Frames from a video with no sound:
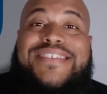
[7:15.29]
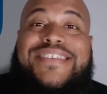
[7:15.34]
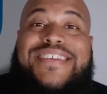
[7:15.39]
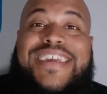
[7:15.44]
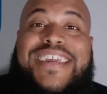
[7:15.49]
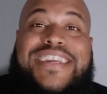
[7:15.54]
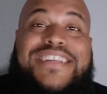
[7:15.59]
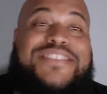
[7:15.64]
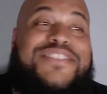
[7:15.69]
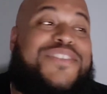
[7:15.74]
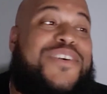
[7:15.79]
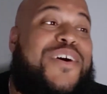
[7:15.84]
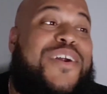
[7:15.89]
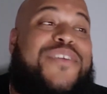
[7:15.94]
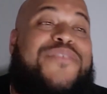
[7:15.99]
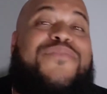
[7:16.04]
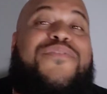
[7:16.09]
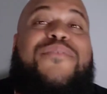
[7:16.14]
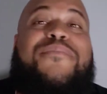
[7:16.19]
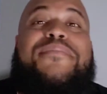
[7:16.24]
he
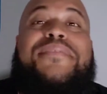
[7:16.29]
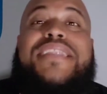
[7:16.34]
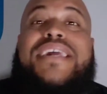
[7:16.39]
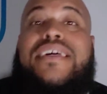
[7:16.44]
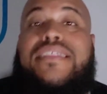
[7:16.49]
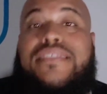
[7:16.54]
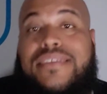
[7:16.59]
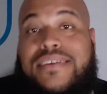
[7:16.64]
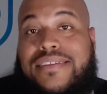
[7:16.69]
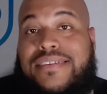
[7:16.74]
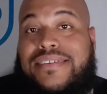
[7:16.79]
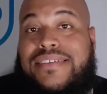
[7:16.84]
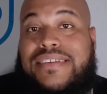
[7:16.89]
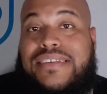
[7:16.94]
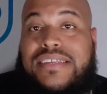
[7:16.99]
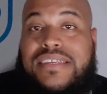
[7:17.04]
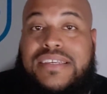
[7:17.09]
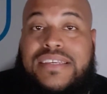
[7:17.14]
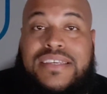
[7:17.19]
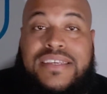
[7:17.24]
started from nothing.
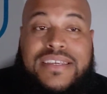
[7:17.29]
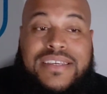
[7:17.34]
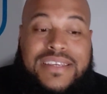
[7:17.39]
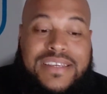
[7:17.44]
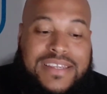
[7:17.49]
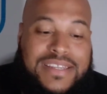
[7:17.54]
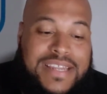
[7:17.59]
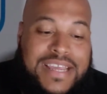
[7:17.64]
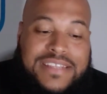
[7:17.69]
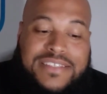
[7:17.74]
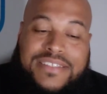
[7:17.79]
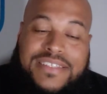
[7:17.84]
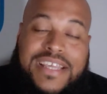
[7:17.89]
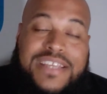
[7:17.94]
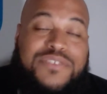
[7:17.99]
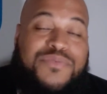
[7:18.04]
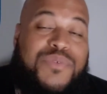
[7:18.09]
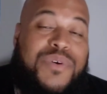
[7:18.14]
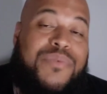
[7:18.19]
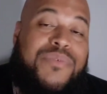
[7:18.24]
And
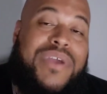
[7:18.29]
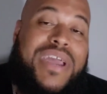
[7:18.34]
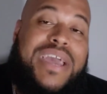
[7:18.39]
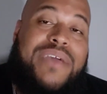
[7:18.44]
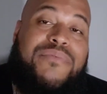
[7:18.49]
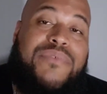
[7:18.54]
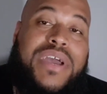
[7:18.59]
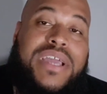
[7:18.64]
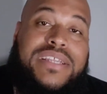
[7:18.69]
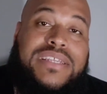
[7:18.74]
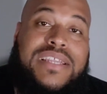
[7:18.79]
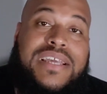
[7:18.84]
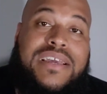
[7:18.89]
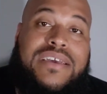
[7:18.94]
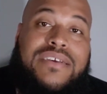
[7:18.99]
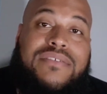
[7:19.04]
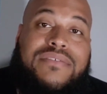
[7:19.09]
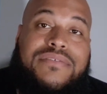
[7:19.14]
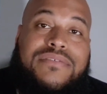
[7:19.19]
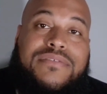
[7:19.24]
that's where we're at right
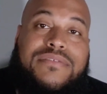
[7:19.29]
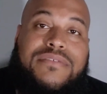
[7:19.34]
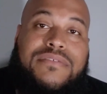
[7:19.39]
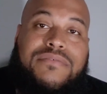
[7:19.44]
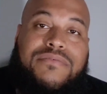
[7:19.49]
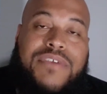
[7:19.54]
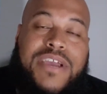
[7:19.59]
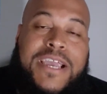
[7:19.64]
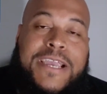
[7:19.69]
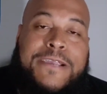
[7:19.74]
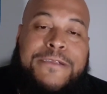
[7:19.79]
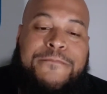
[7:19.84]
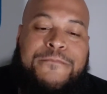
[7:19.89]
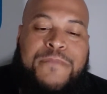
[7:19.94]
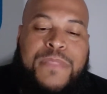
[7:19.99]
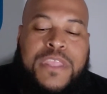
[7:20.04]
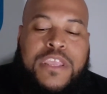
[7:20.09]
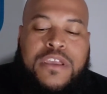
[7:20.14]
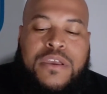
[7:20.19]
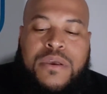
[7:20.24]
now, right?
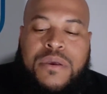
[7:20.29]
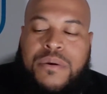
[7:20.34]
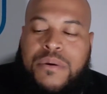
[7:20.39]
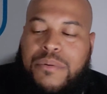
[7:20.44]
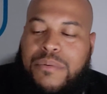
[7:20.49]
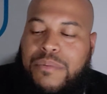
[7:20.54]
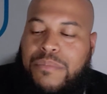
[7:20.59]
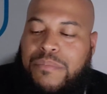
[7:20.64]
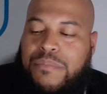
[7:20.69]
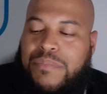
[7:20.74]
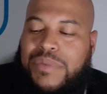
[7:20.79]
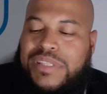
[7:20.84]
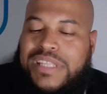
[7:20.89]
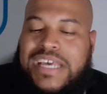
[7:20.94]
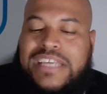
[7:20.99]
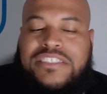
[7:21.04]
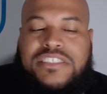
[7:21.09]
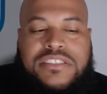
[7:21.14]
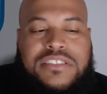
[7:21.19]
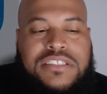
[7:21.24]
But
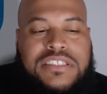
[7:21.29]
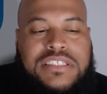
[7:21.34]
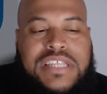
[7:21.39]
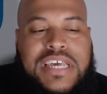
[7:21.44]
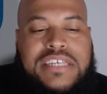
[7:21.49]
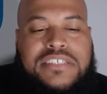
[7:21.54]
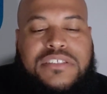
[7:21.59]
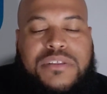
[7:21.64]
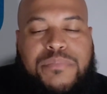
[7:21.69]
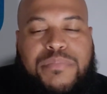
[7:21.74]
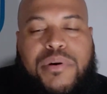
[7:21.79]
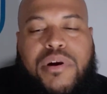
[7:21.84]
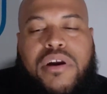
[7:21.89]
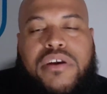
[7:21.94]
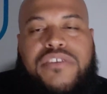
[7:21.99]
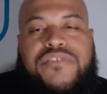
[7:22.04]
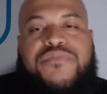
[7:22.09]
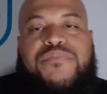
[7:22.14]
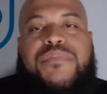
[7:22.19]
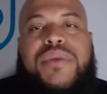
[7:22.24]
that's the
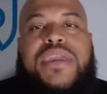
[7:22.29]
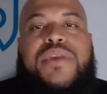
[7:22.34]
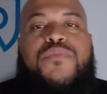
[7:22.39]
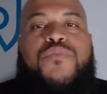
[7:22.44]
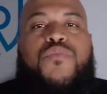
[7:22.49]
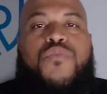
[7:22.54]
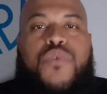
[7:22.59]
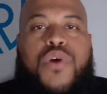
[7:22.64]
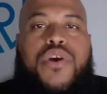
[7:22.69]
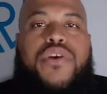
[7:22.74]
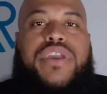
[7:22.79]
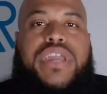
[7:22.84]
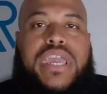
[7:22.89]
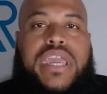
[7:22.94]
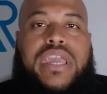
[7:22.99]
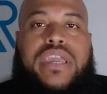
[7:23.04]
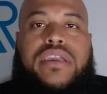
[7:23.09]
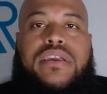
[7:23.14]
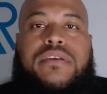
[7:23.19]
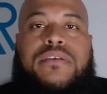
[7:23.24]
part of me
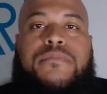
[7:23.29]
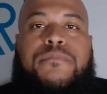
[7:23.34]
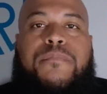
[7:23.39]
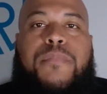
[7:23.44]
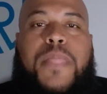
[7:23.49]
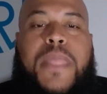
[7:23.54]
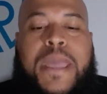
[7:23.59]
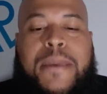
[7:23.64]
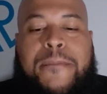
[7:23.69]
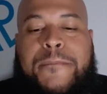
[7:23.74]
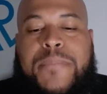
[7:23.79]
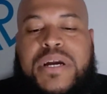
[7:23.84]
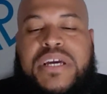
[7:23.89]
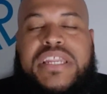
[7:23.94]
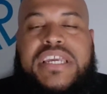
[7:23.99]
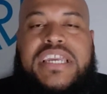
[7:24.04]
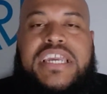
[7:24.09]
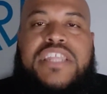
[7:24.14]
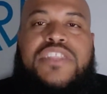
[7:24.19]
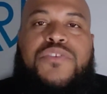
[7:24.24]
working and
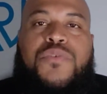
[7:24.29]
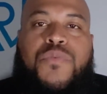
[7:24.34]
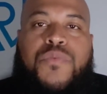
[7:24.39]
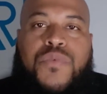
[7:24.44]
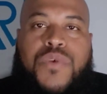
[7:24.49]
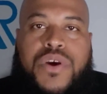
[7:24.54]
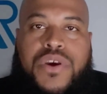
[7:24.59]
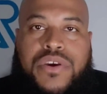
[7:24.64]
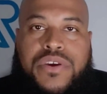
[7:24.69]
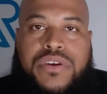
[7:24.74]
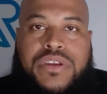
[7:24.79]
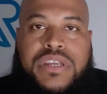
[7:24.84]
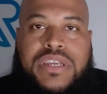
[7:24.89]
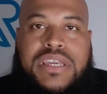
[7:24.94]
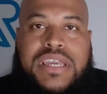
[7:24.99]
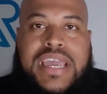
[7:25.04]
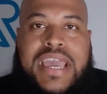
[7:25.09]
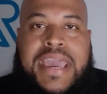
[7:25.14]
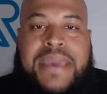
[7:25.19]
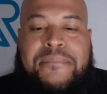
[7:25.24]
putting in the work
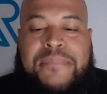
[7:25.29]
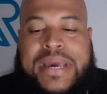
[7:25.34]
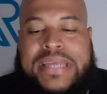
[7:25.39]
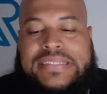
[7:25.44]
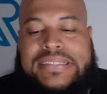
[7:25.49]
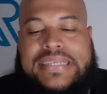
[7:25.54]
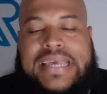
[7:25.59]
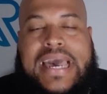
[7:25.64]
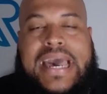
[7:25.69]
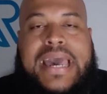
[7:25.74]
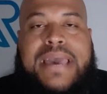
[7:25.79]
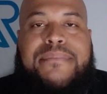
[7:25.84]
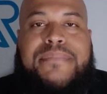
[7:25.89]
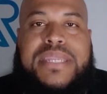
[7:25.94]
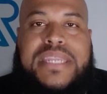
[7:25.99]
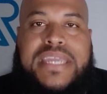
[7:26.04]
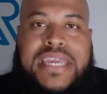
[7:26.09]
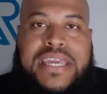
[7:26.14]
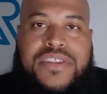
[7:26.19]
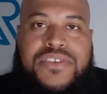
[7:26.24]
and my time
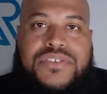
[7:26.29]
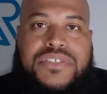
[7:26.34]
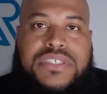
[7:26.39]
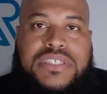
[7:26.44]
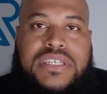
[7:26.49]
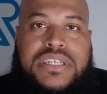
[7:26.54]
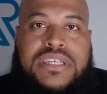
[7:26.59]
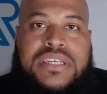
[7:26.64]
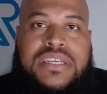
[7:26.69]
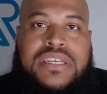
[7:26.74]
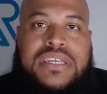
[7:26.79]
and energy